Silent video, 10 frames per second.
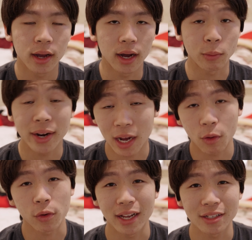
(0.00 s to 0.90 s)
Right now
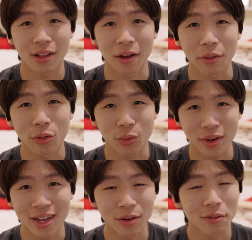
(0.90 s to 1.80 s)
we're in S-Log3.
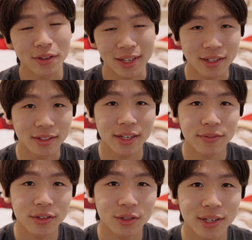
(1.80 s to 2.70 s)
I don't know if you can tell a
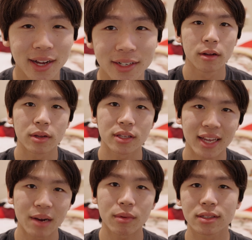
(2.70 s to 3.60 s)
difference or not. But the
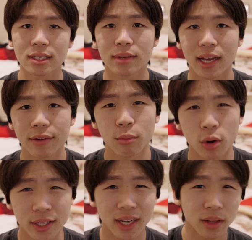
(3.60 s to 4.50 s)
Tamron seemed to have a
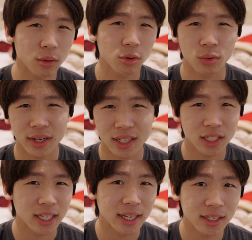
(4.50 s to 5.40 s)
more yellow greenish
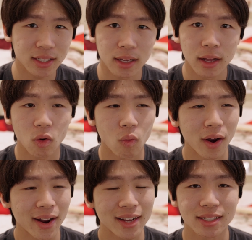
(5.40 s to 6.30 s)
tint,
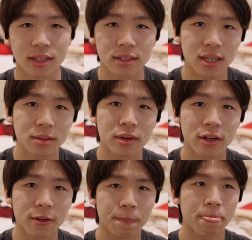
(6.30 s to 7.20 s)
whereas the Sigma